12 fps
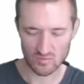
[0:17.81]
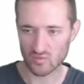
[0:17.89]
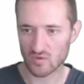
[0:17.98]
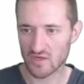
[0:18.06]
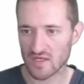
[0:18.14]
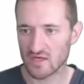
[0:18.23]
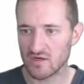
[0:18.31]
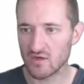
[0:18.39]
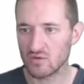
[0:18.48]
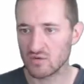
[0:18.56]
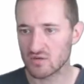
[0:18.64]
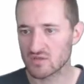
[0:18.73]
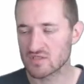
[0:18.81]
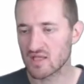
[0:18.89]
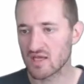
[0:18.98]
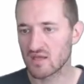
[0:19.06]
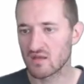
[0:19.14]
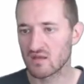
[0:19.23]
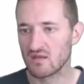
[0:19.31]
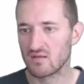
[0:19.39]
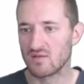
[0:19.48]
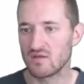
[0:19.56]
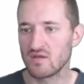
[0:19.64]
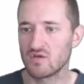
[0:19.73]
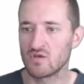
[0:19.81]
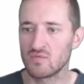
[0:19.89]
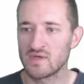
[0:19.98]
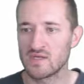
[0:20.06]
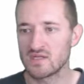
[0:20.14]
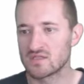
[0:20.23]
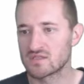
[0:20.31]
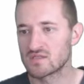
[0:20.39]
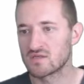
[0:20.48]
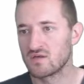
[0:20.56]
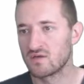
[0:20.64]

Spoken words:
what a node looks like in Kubernetes.